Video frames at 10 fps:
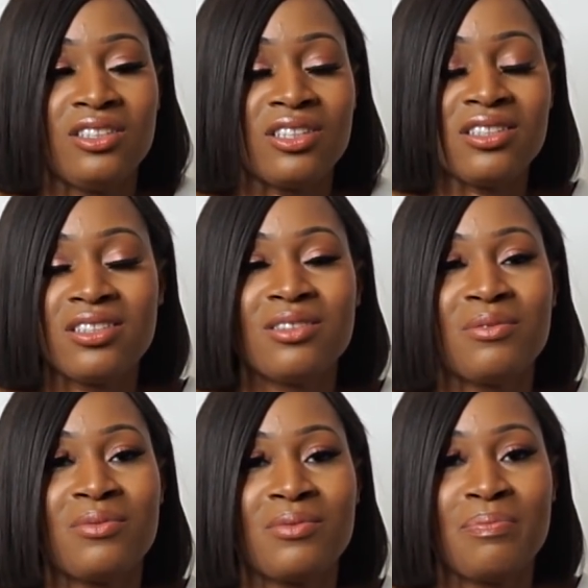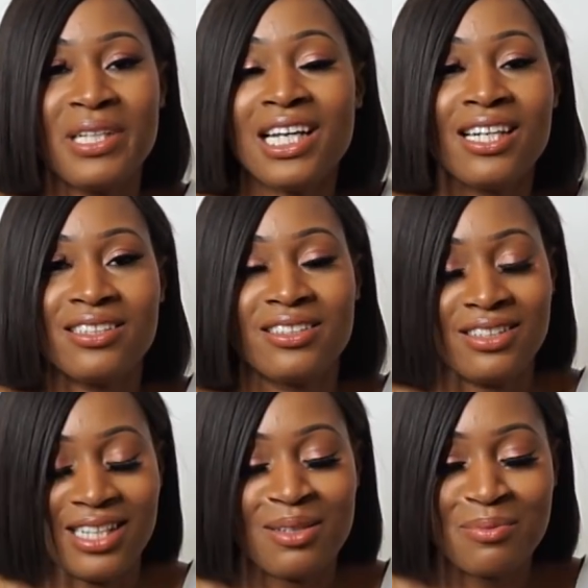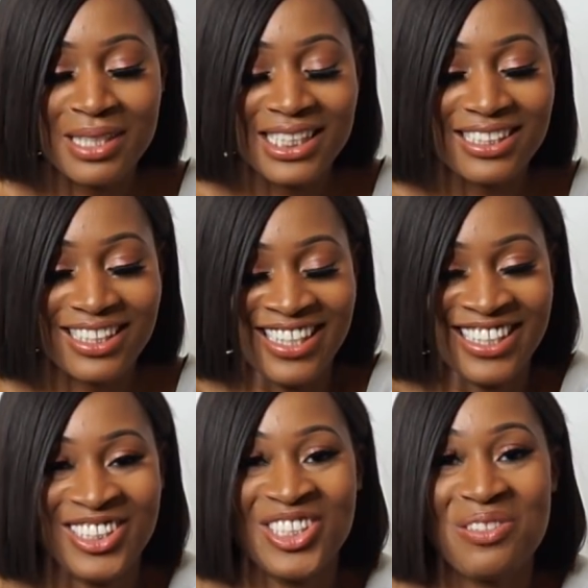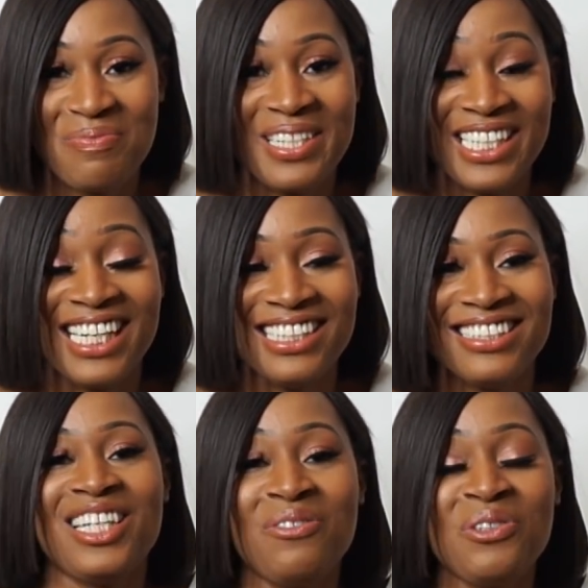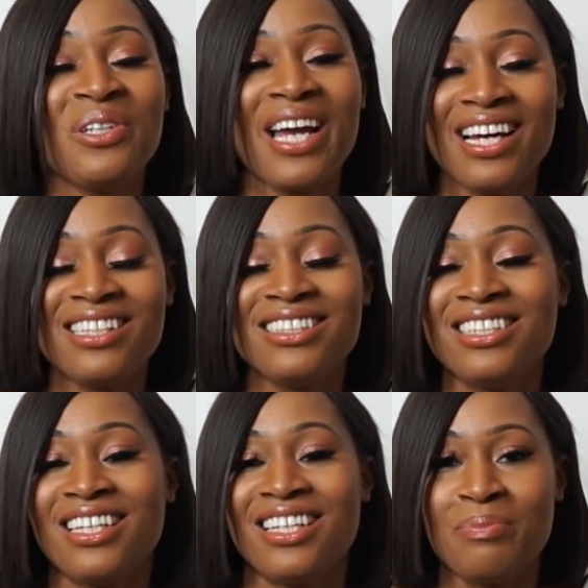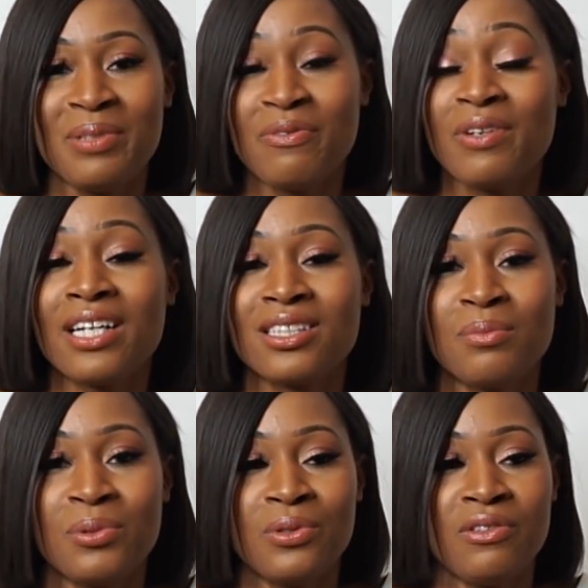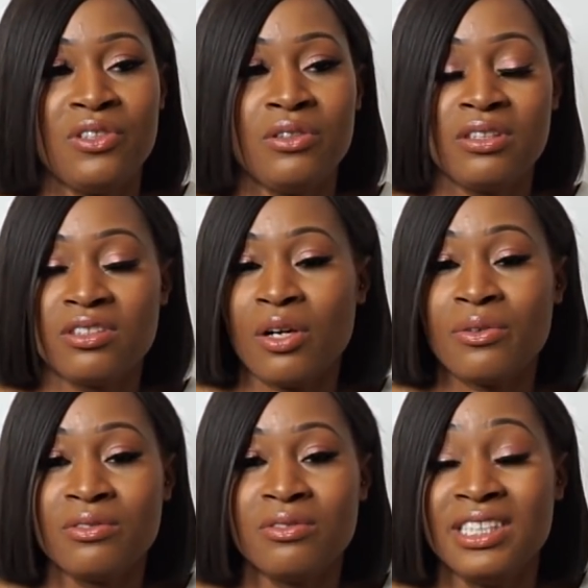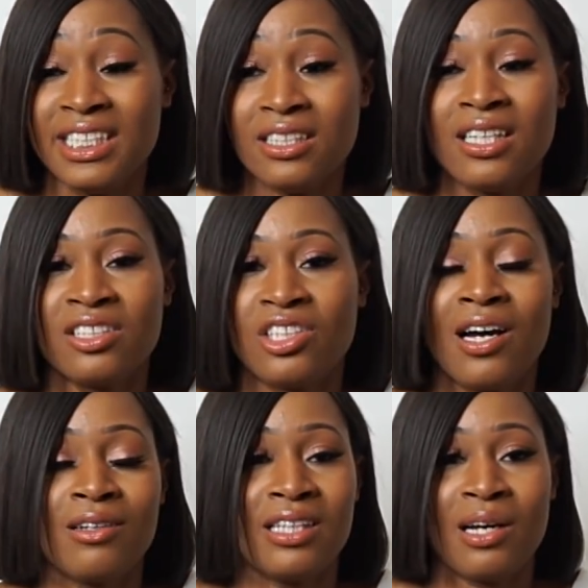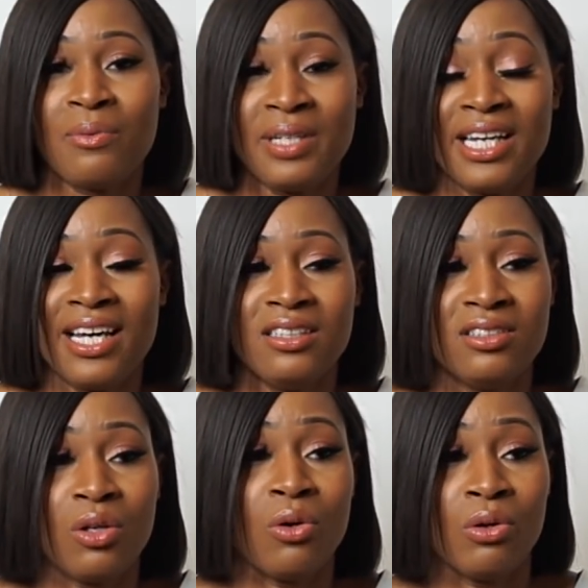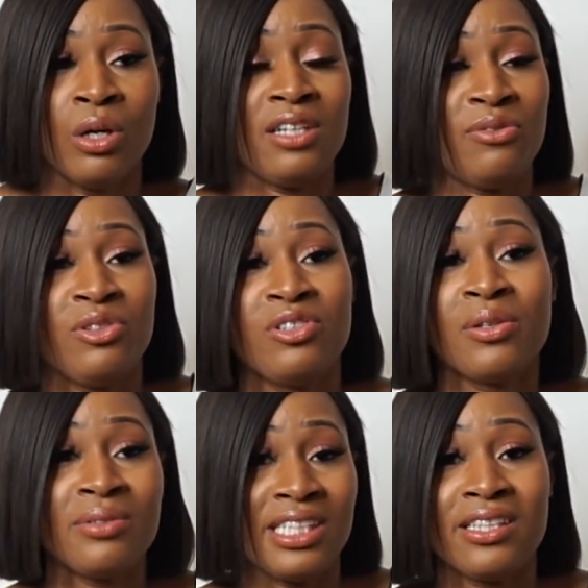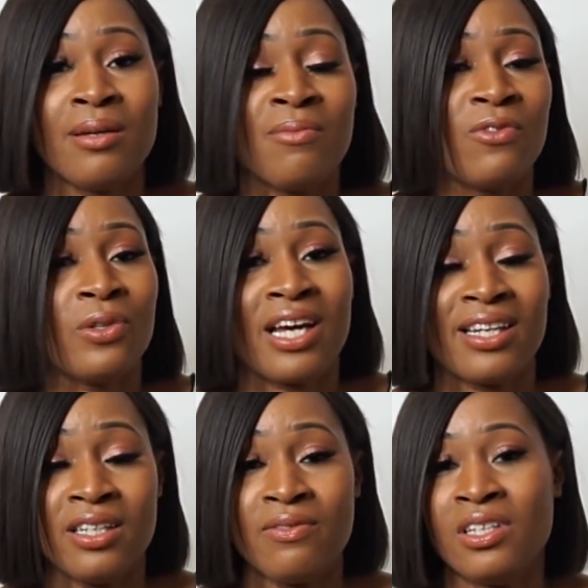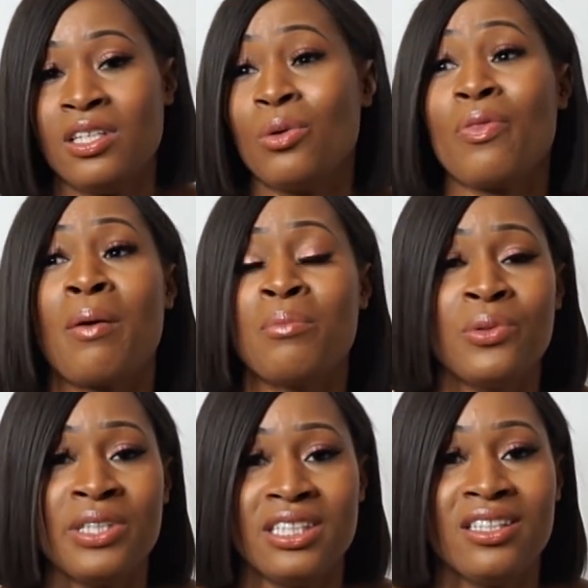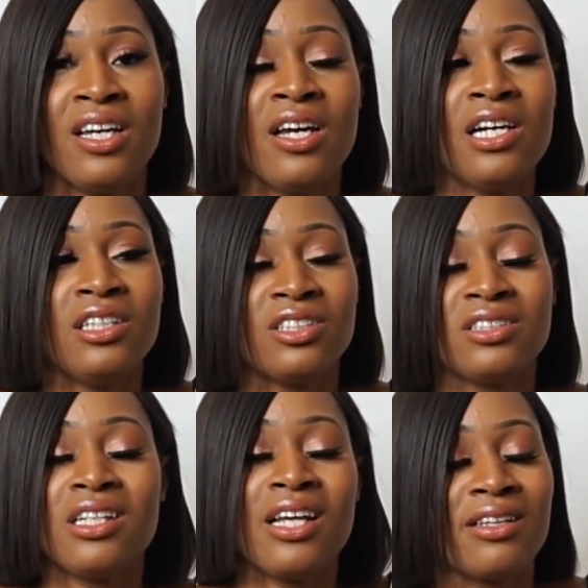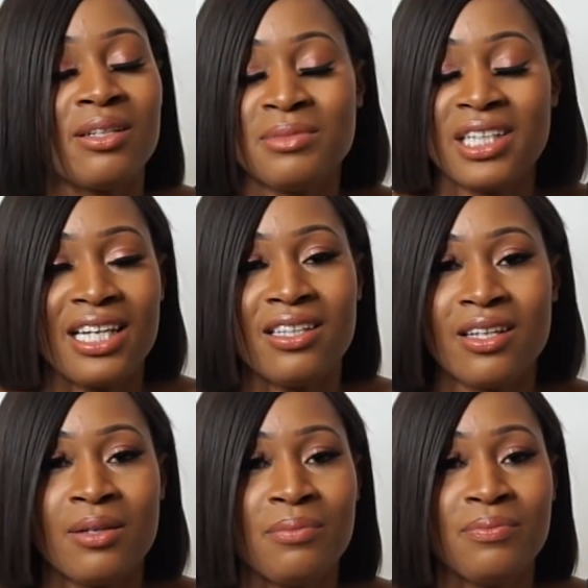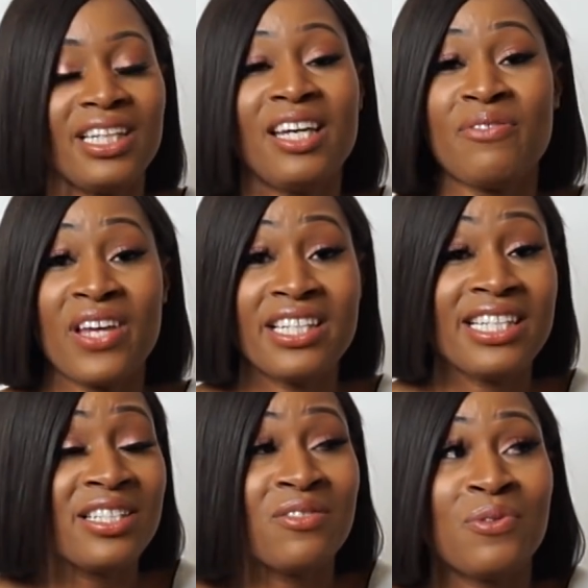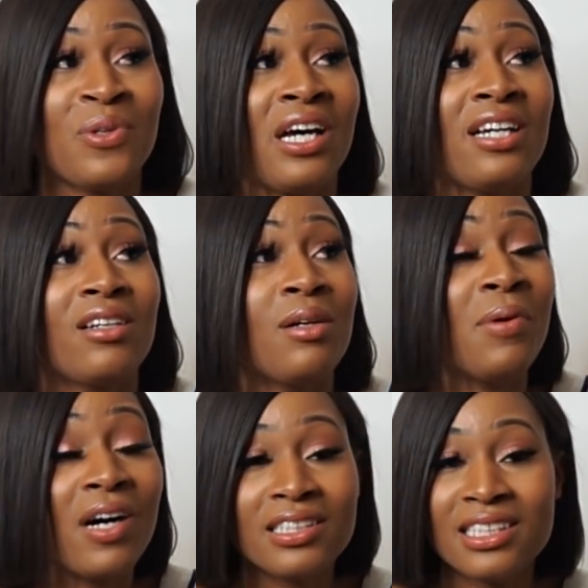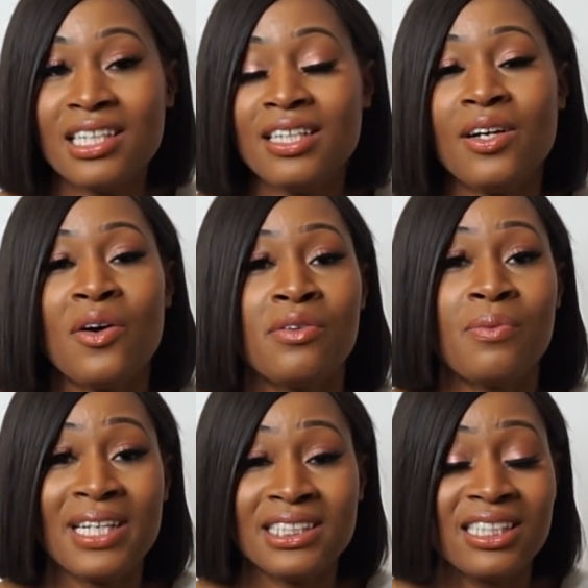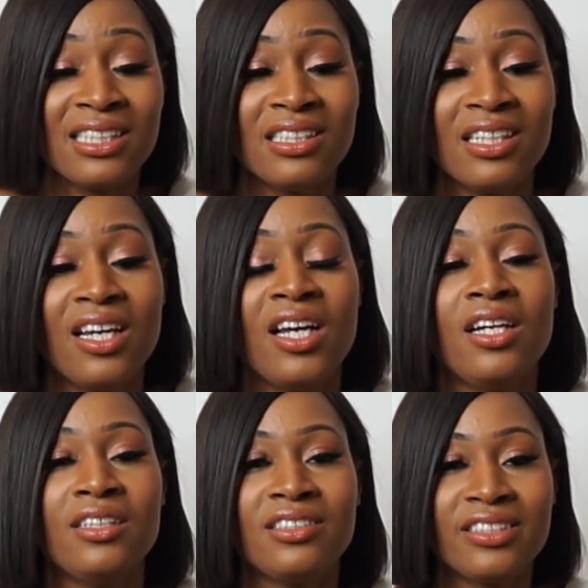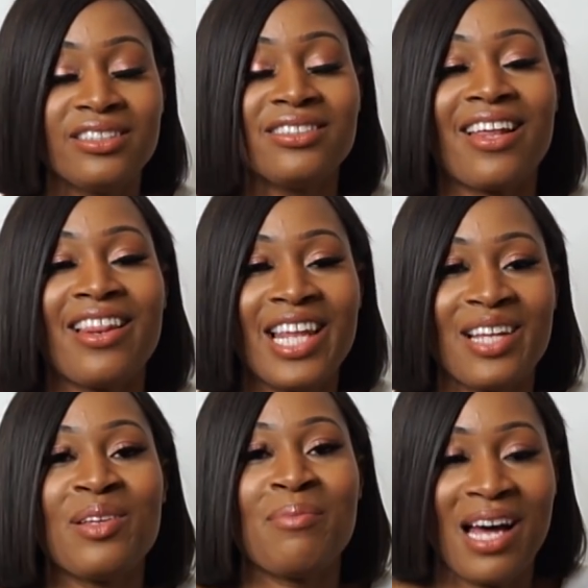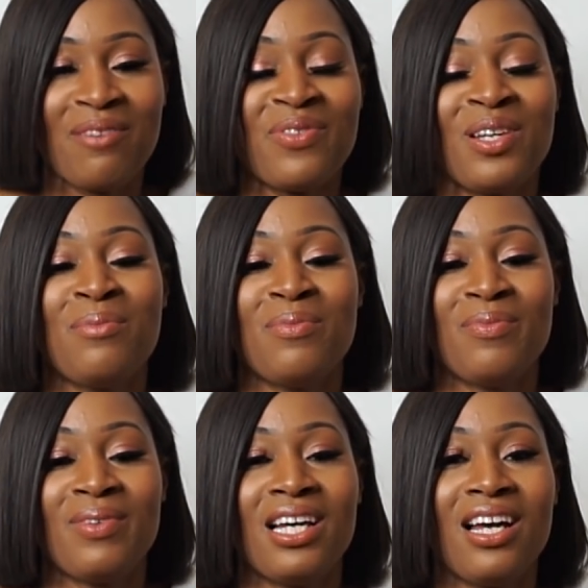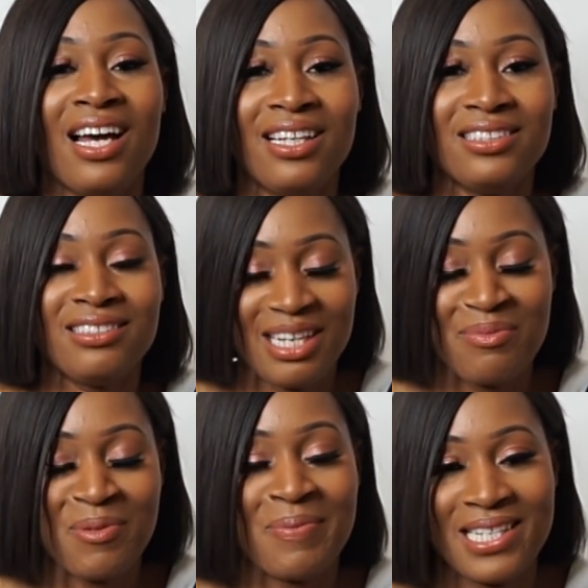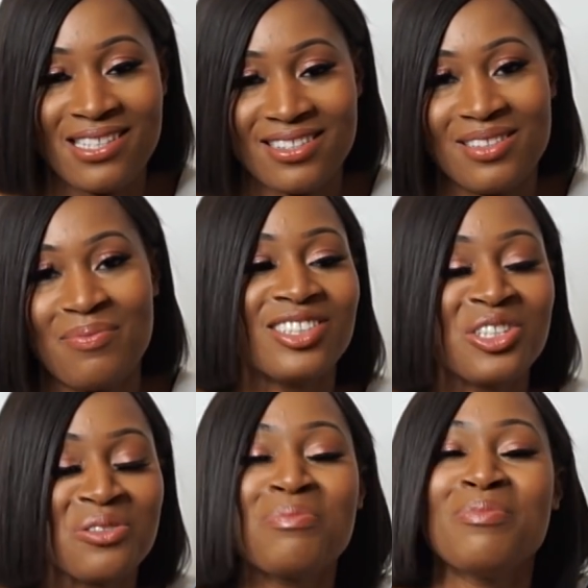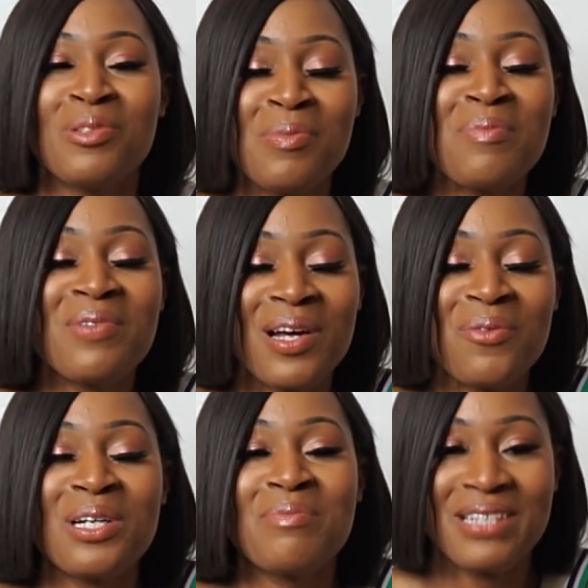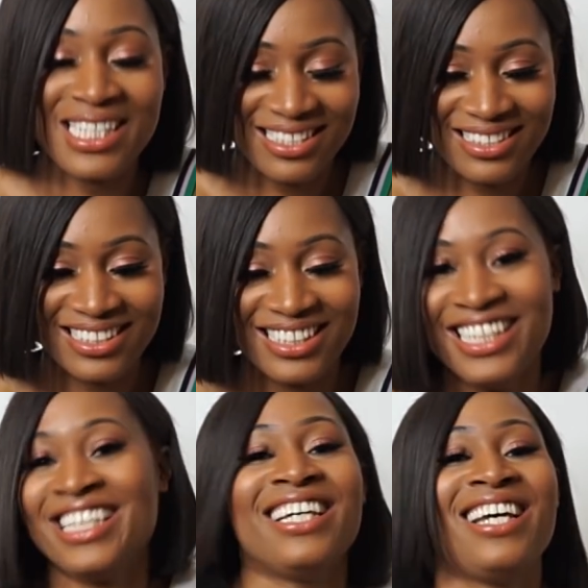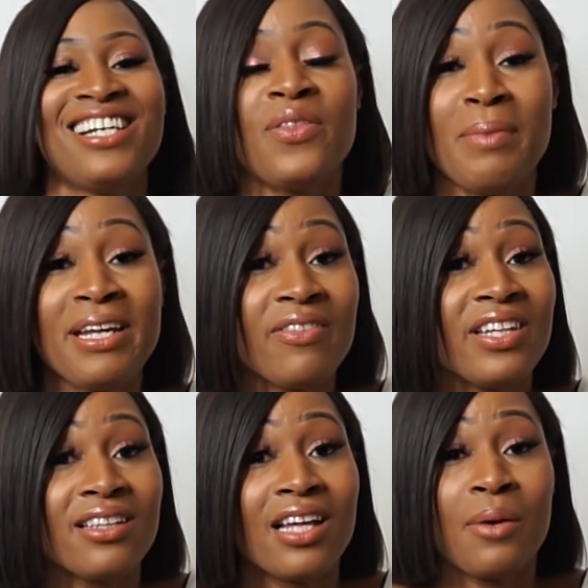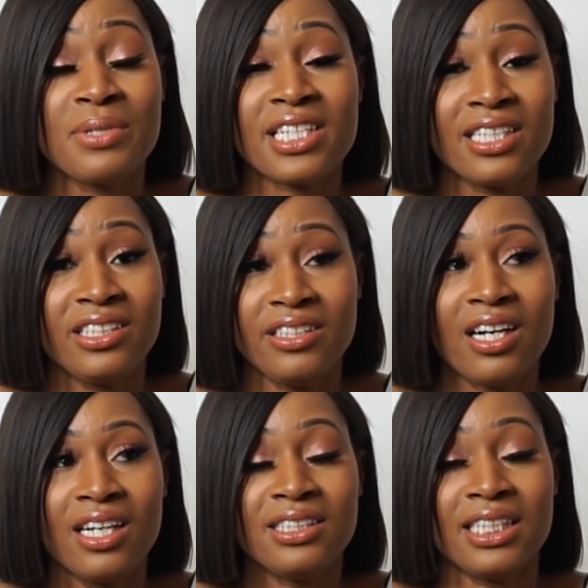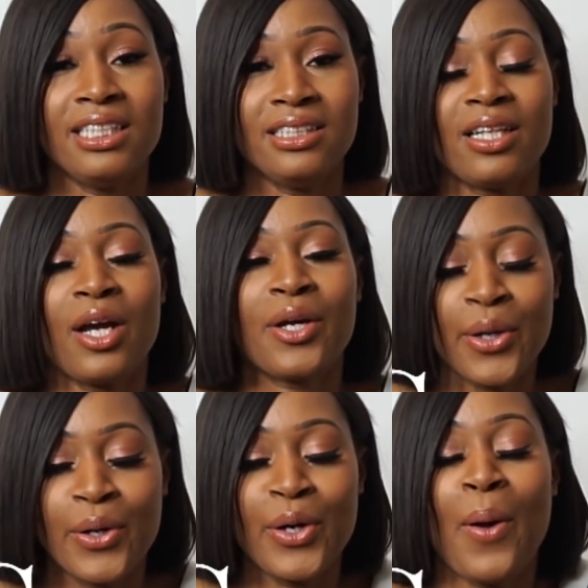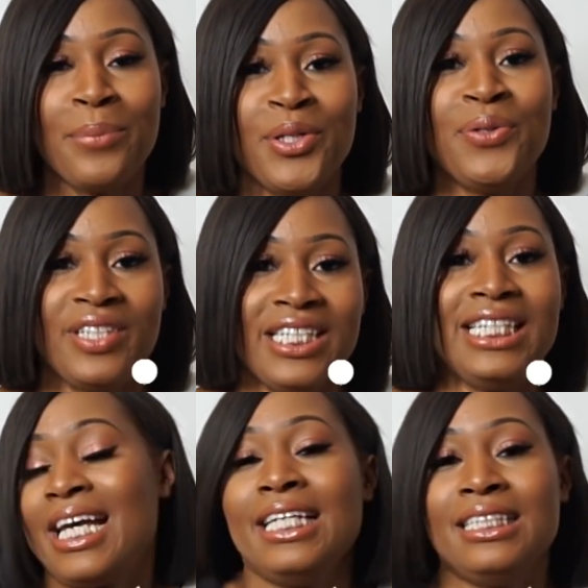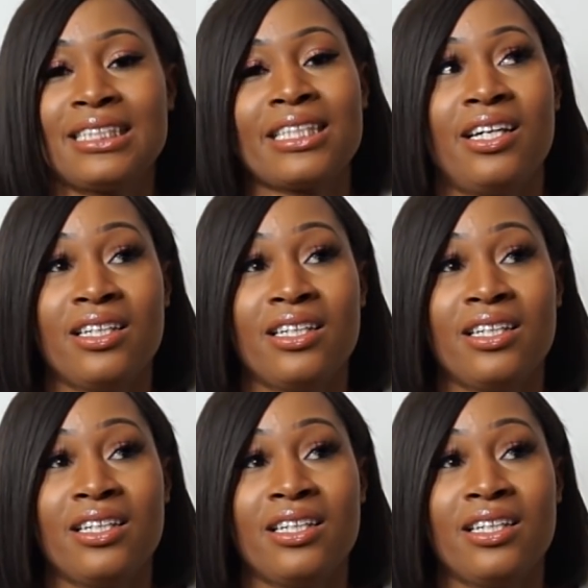Just be nice, like, please. Just be nice. If you can be flexible, if you don't need that child that weekend, or if you don't need them for that evening or that morning, just let them take them. If they're needed for like a party or a wedding, just let them have them, and keep the peace. Just remember that word, peace. The main thing that I would say to you guys is communicate.